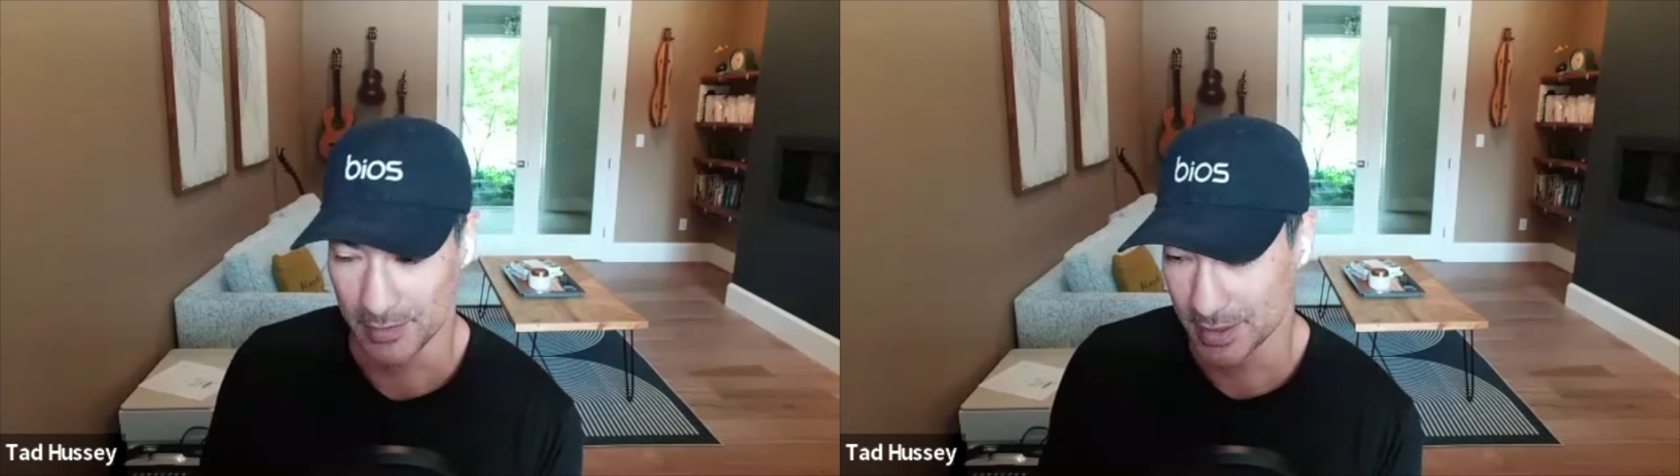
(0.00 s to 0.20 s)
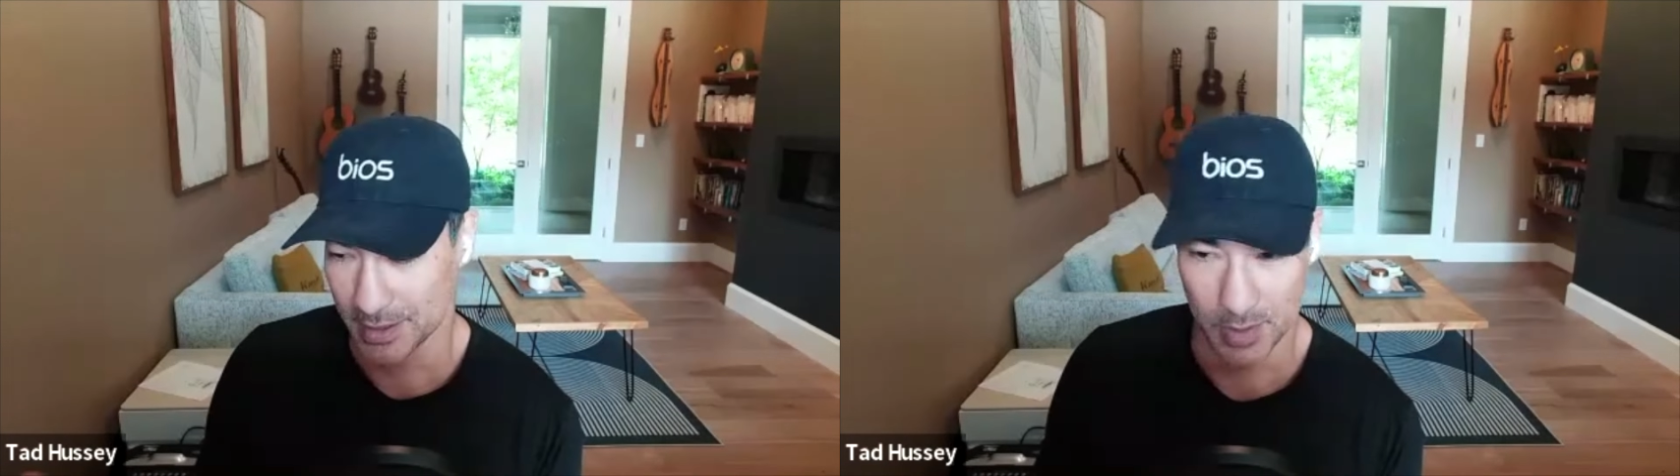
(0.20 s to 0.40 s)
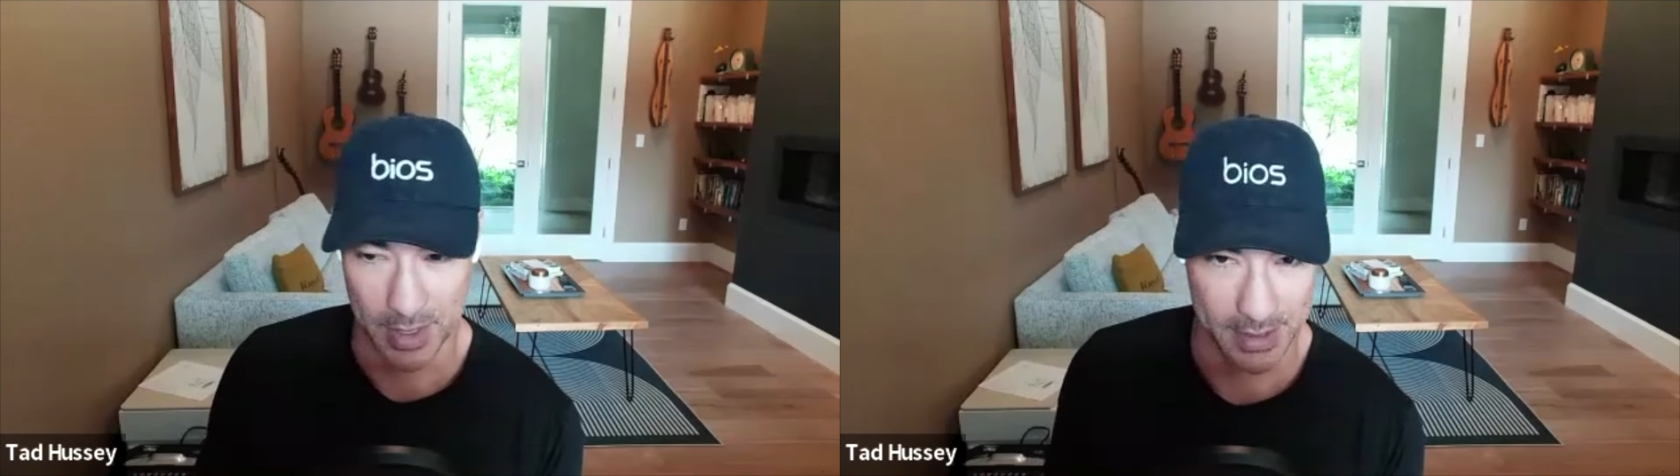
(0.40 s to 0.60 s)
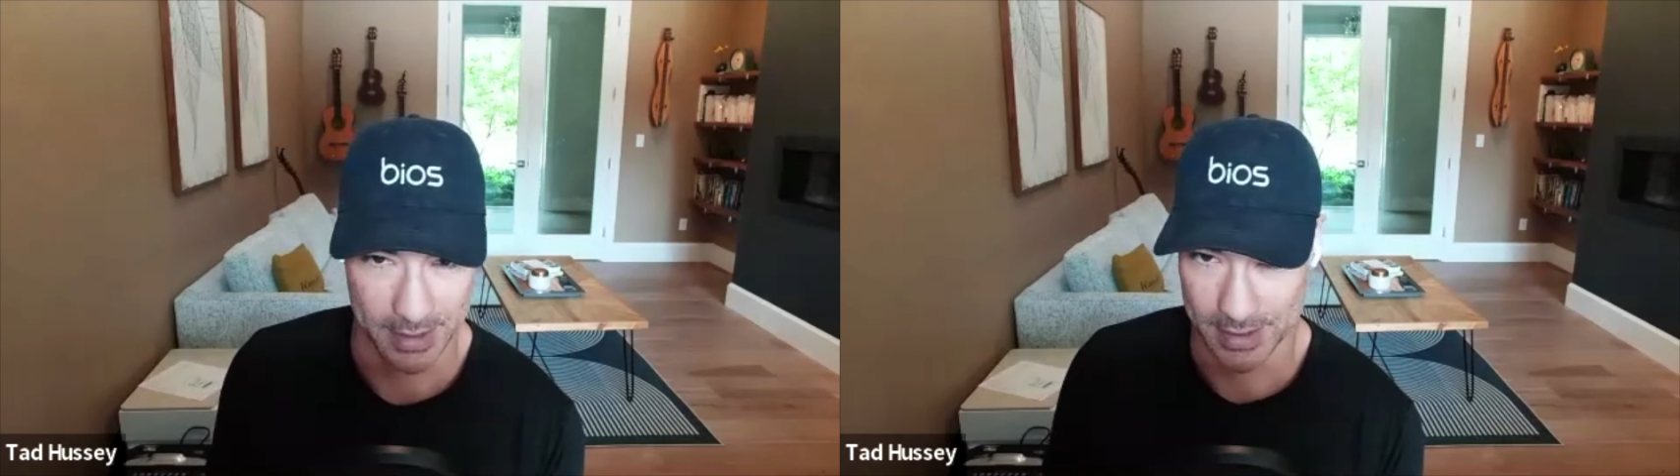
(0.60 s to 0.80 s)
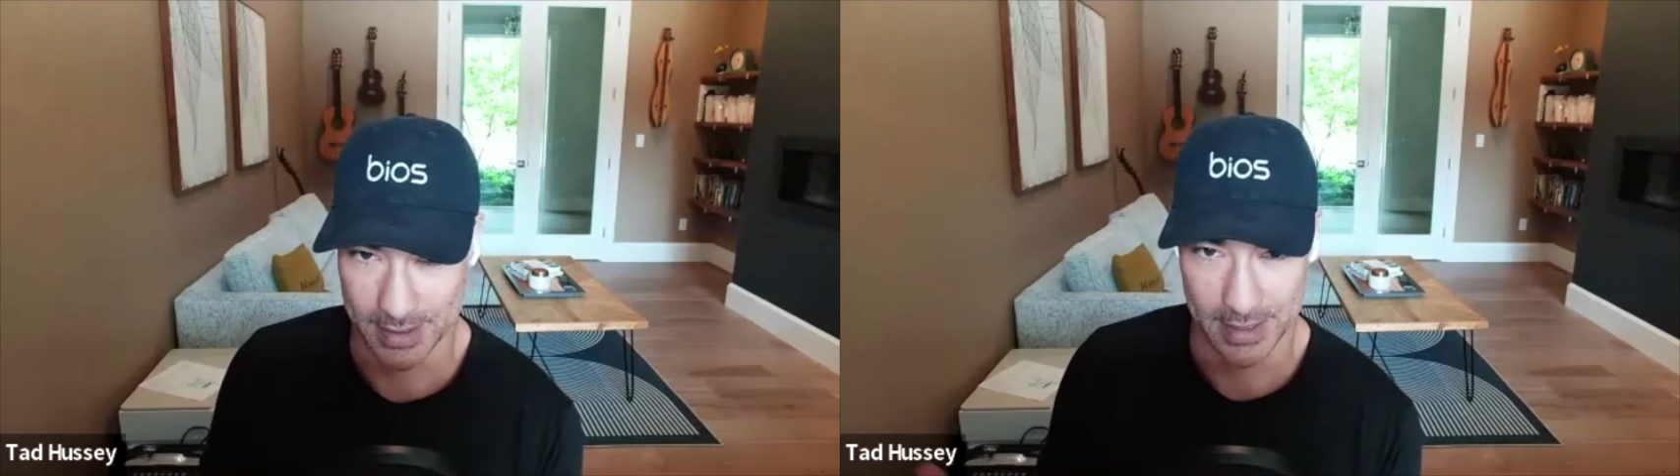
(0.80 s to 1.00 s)
it's suppressing
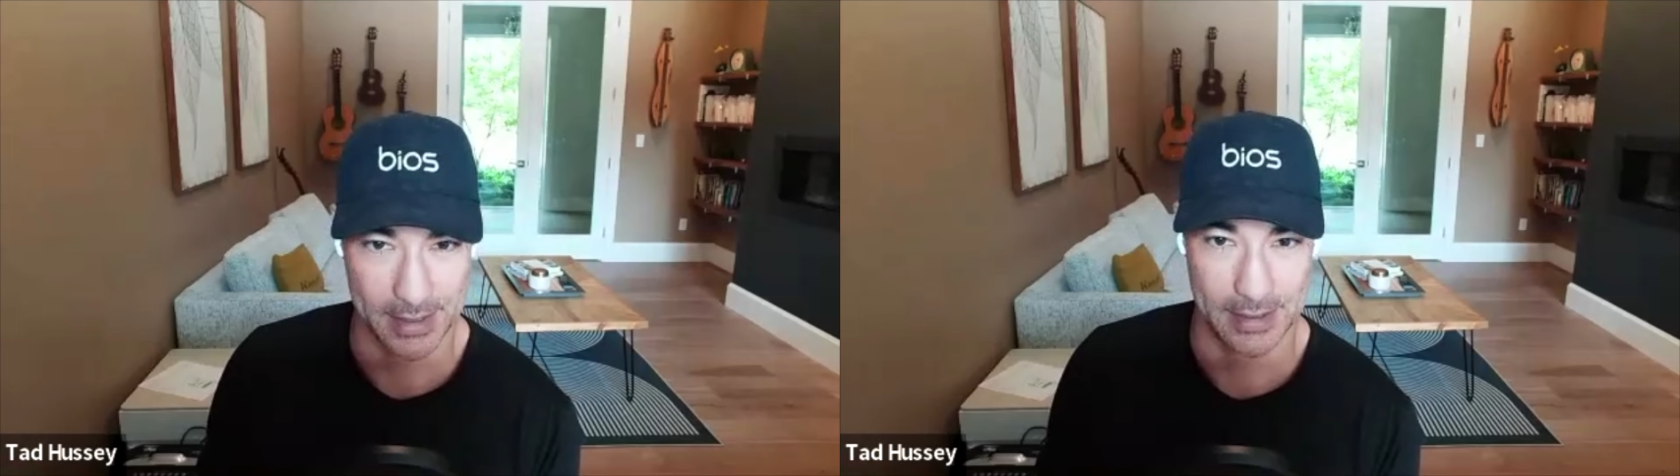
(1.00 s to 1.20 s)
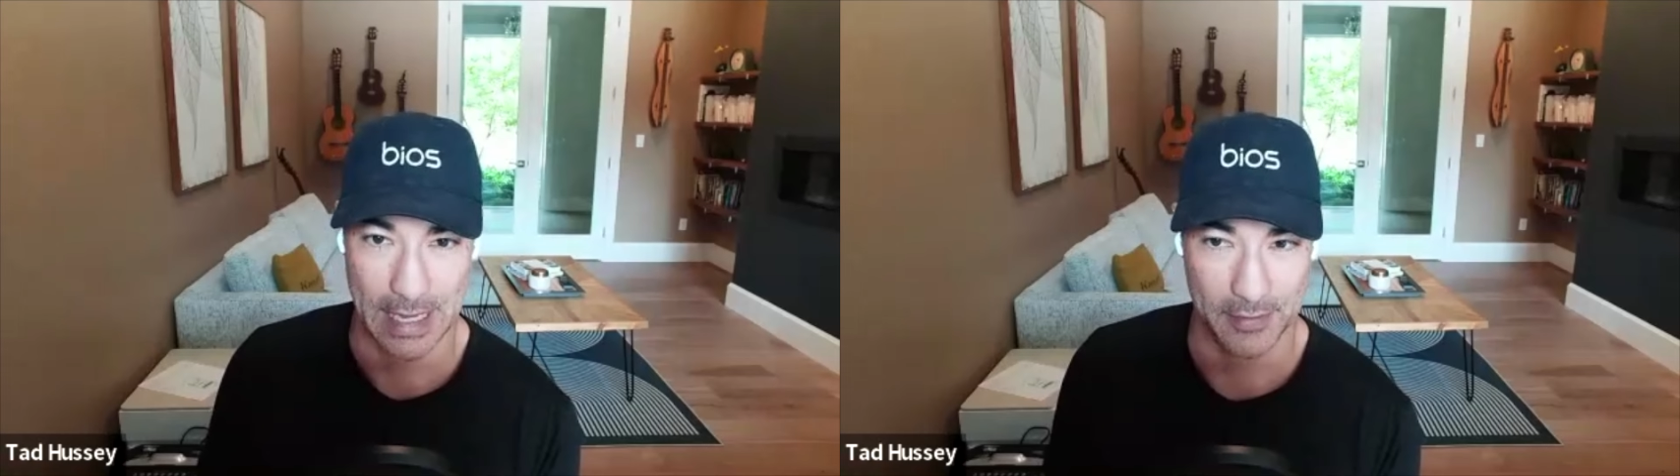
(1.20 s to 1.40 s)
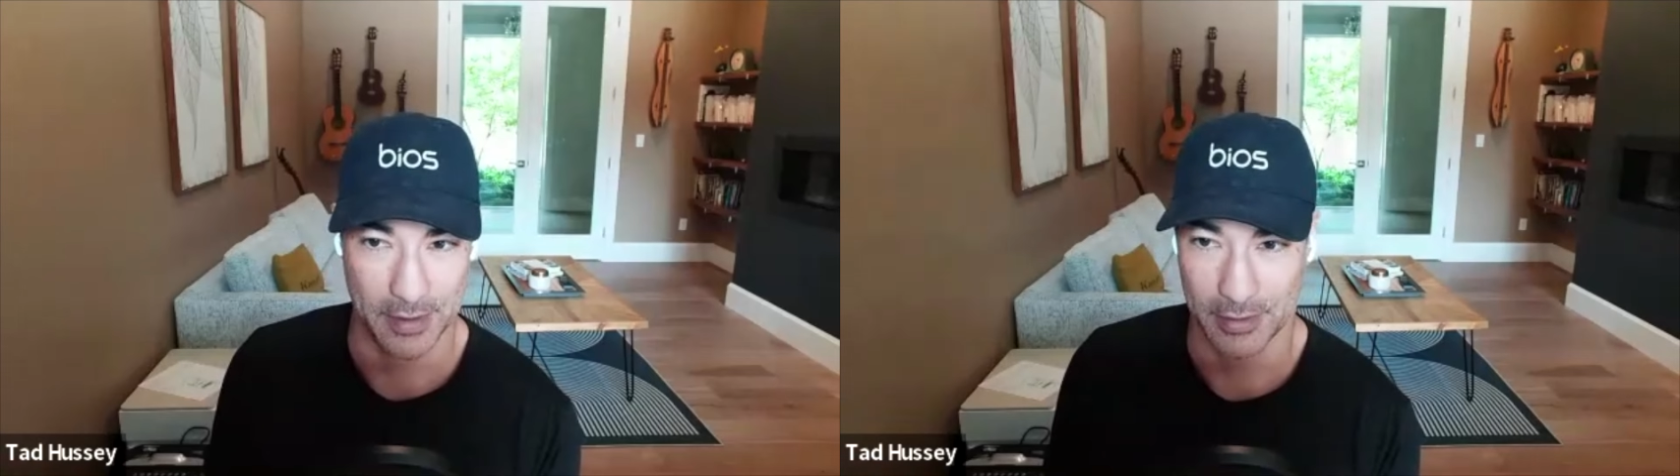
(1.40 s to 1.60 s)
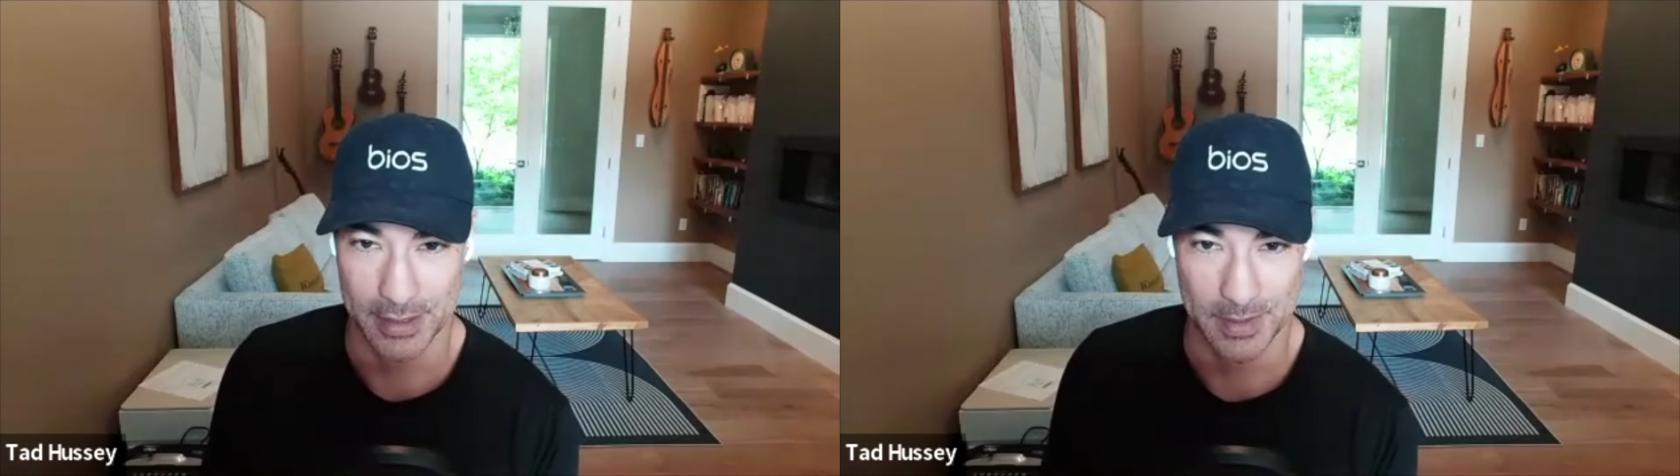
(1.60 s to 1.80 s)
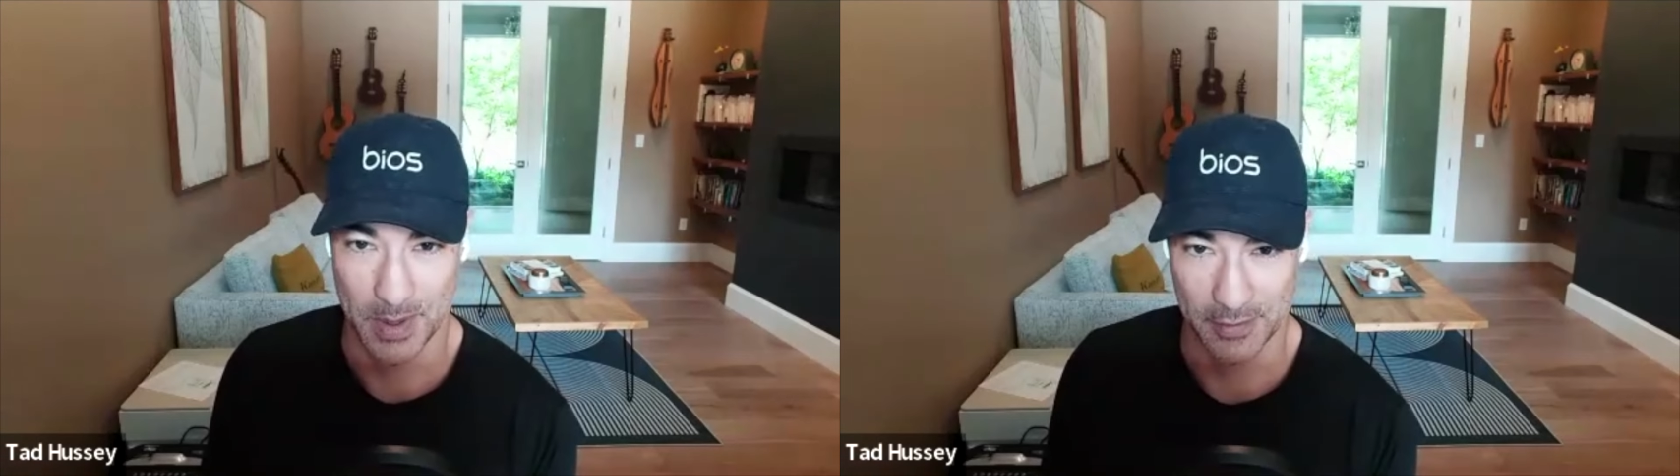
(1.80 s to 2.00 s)
disease and having all
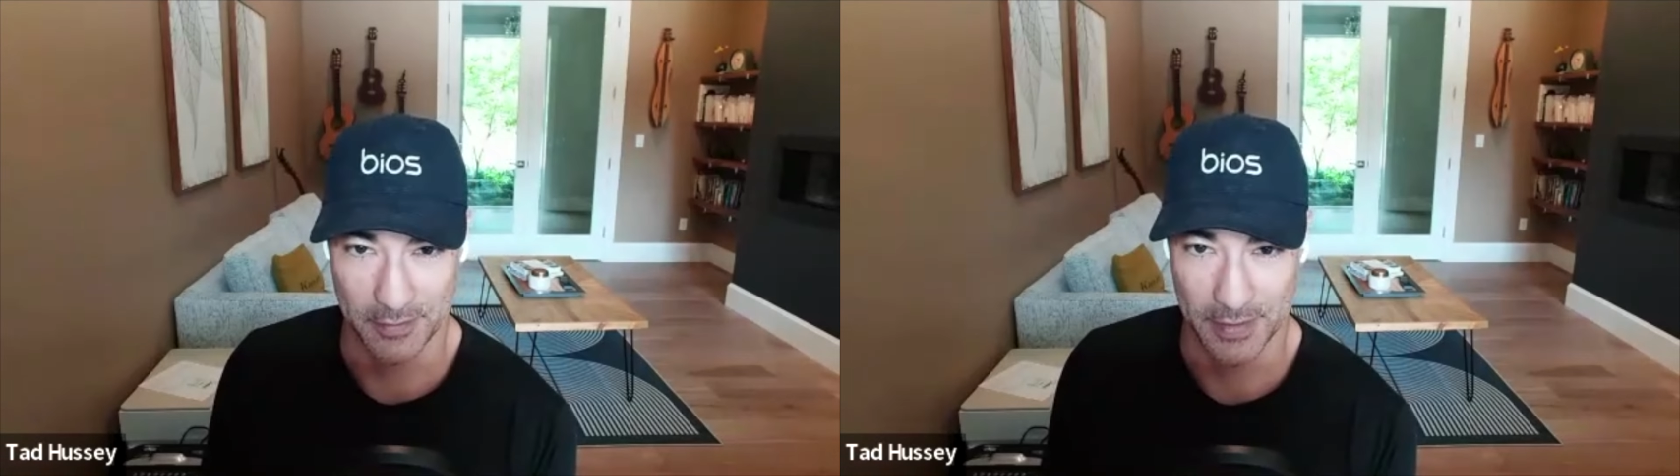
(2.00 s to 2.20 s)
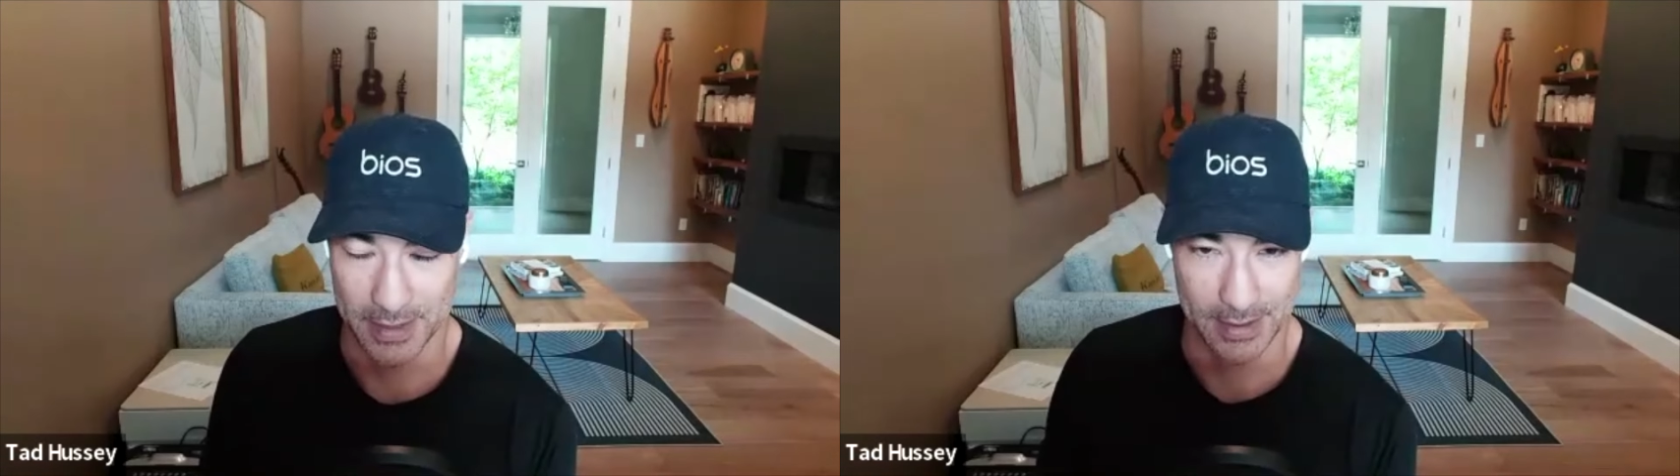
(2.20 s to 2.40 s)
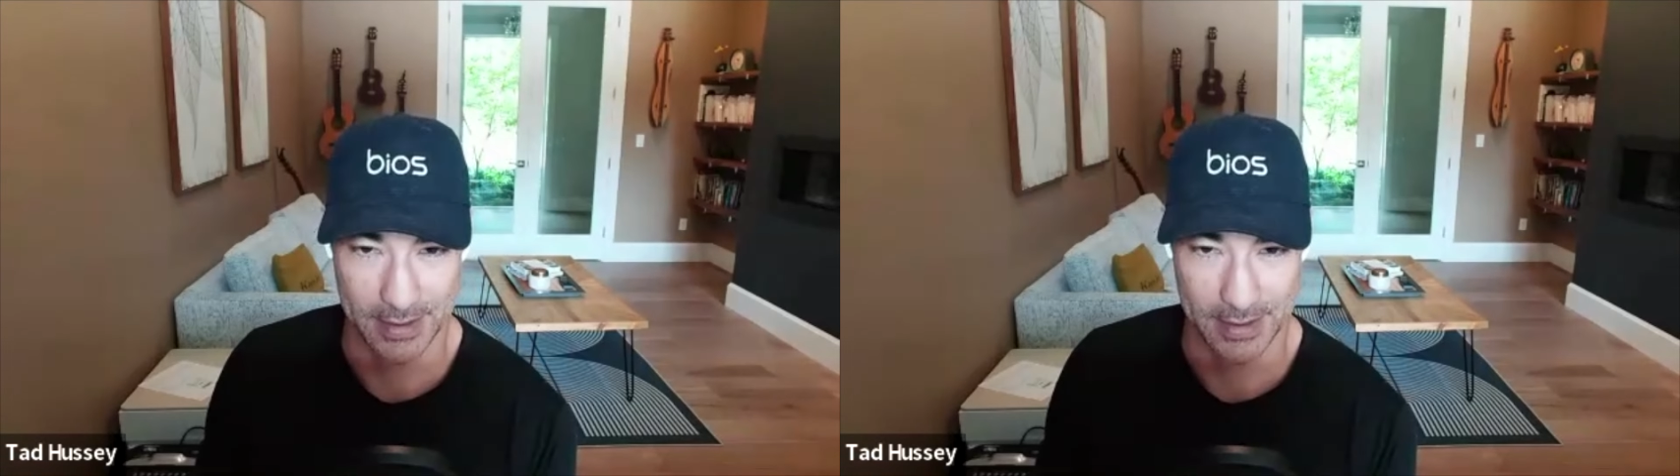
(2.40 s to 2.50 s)
these benefits,